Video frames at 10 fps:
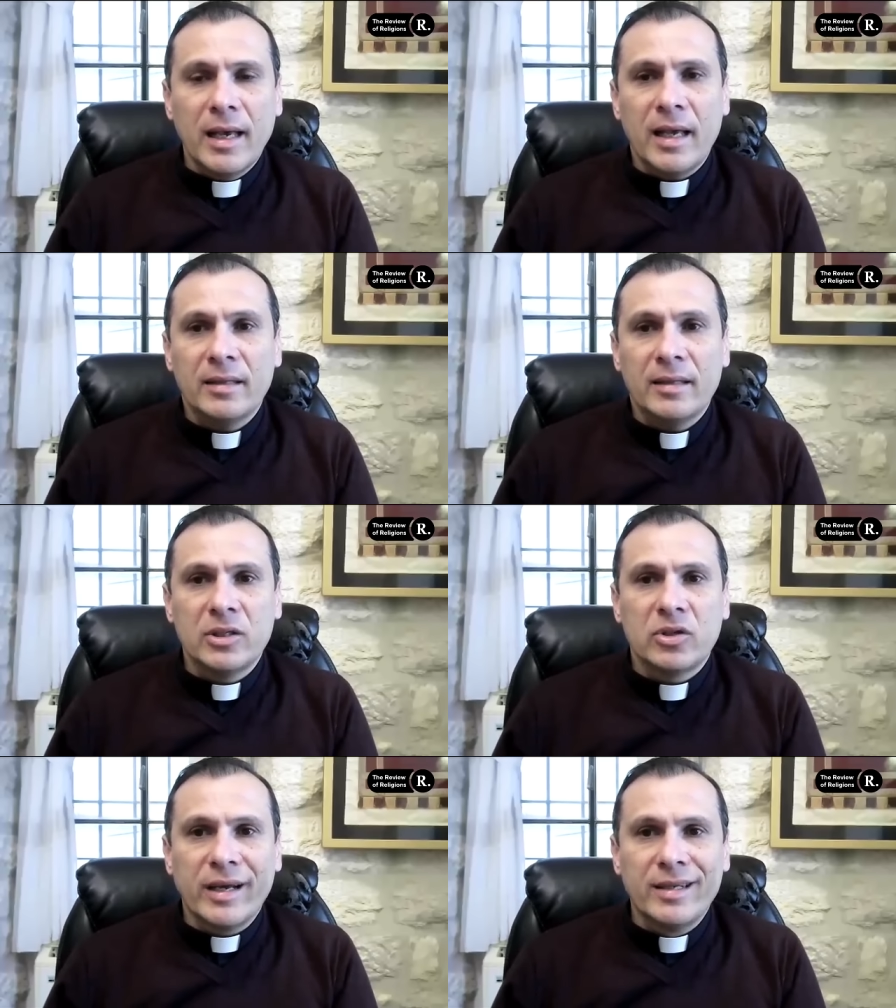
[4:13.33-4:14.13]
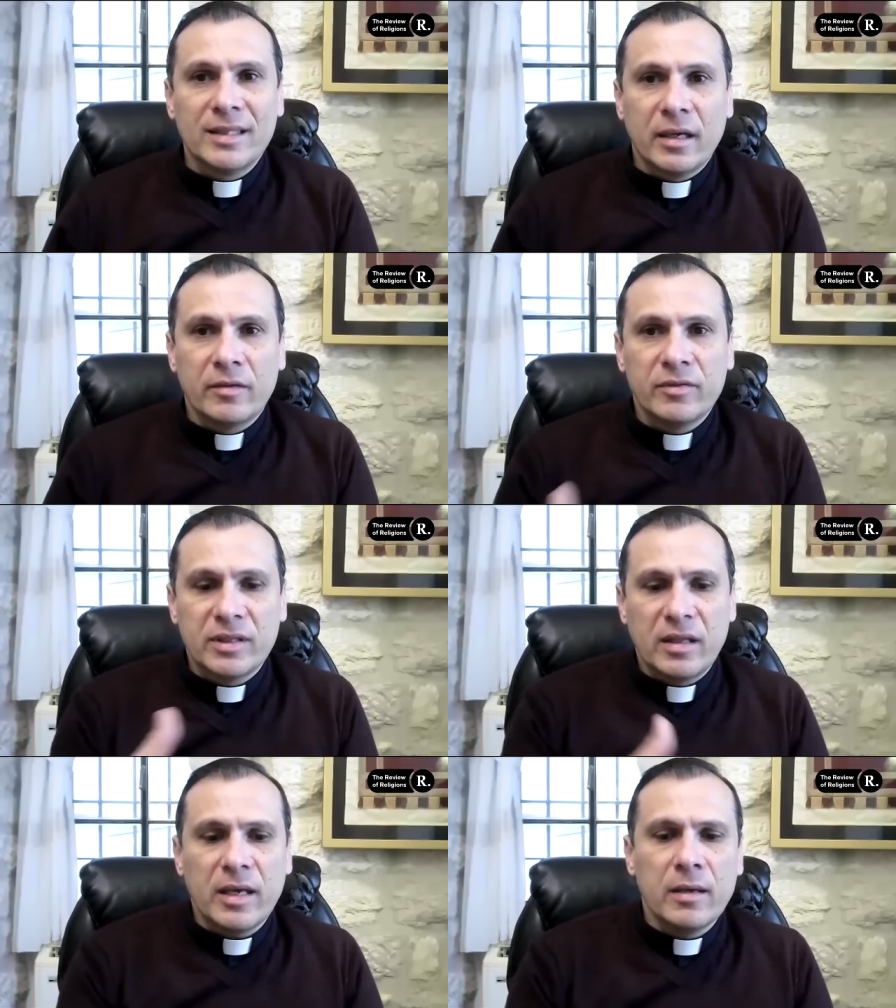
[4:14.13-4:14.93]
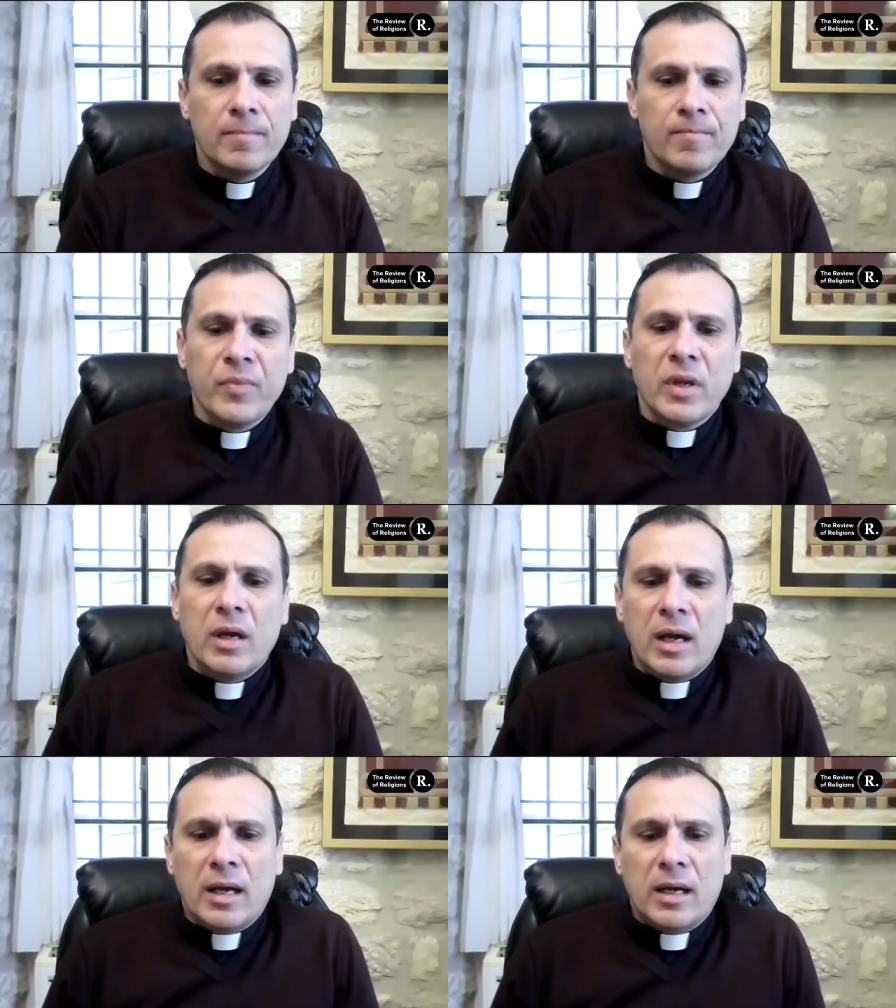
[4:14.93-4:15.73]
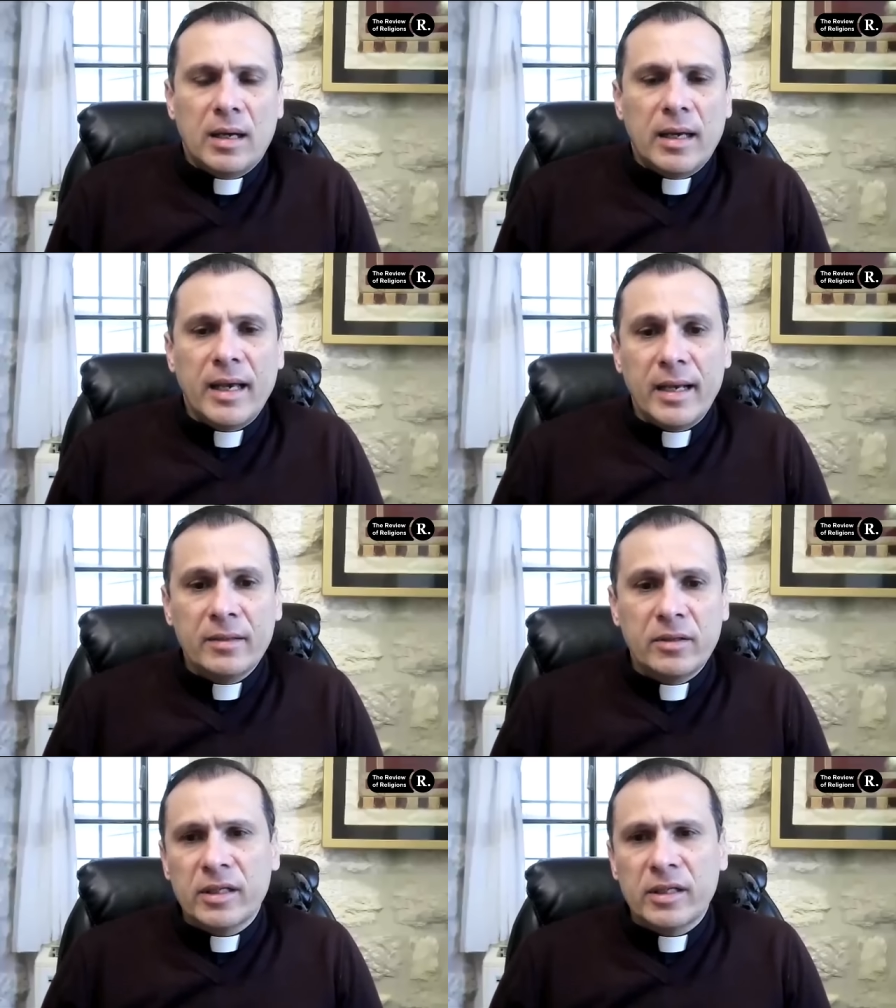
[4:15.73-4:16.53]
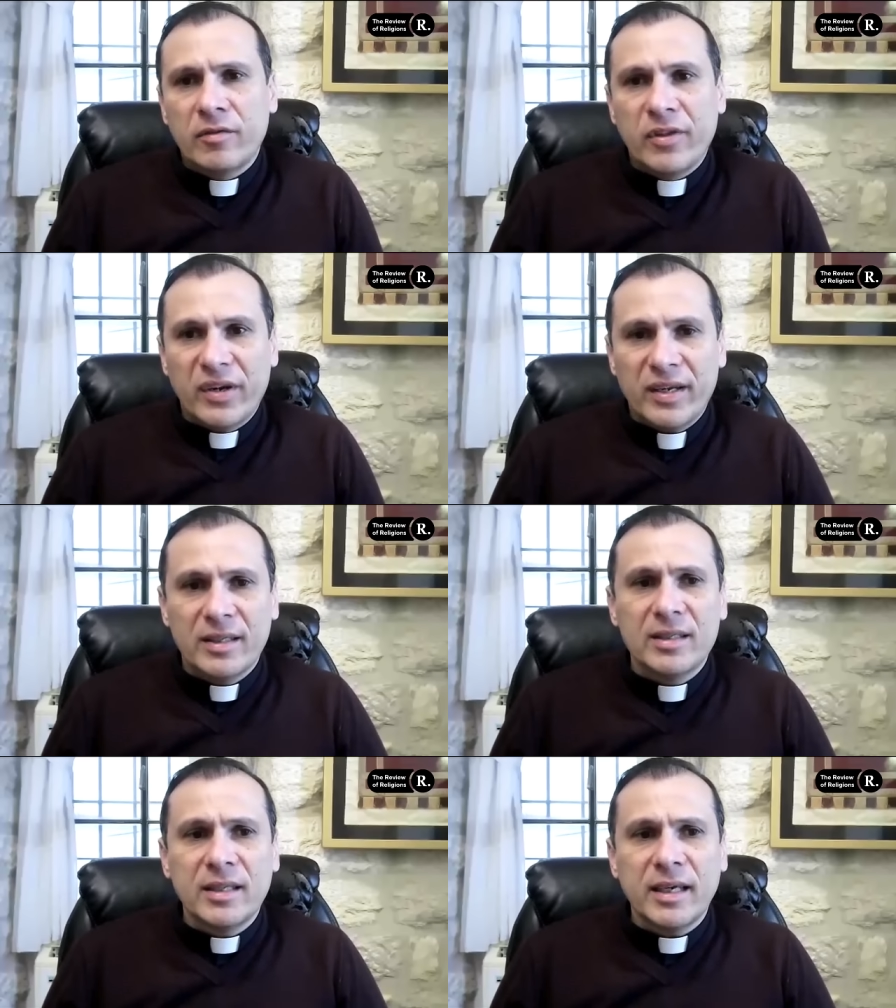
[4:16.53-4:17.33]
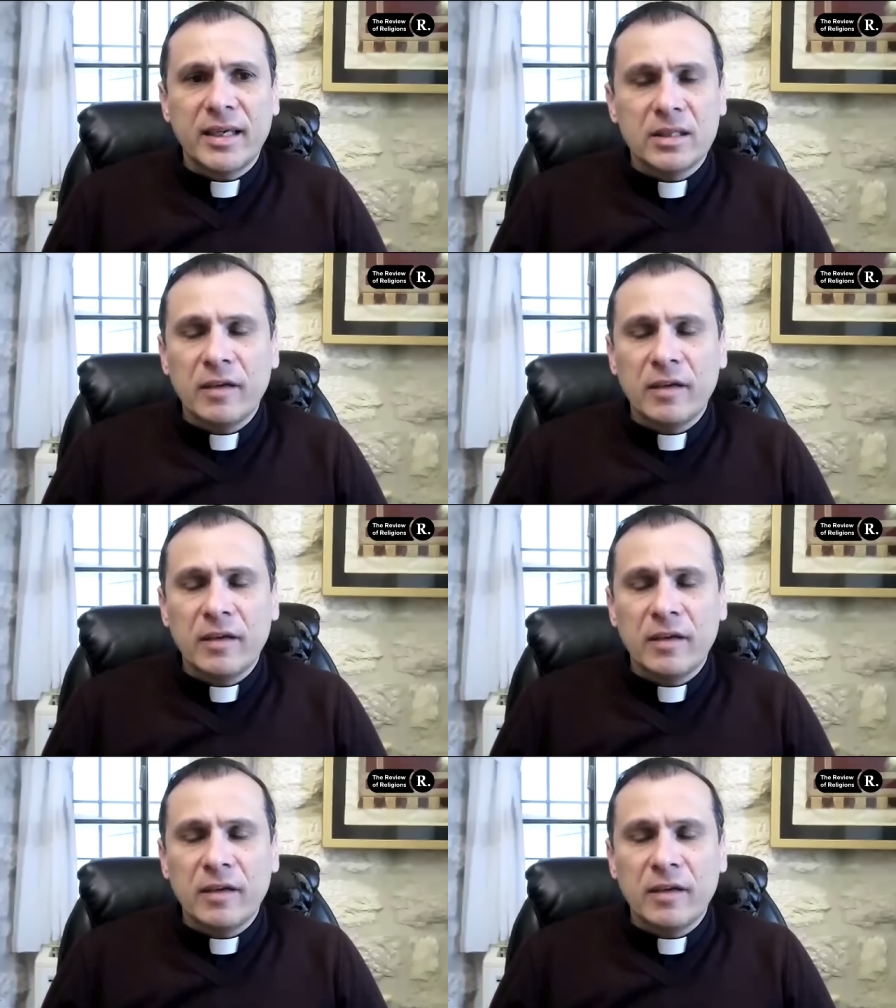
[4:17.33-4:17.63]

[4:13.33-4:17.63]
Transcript: And Israel serves the uh, interest of the United States.